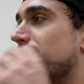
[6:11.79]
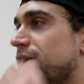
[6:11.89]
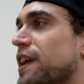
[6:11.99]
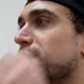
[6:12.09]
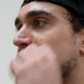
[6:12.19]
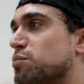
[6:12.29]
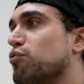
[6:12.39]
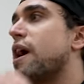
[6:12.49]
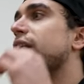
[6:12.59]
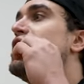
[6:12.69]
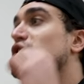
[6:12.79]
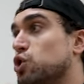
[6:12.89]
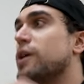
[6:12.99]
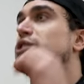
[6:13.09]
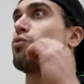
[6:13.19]
Fingers spread,
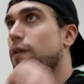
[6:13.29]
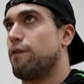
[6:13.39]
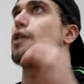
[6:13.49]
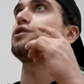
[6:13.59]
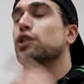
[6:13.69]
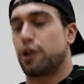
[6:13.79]
twist, reverse,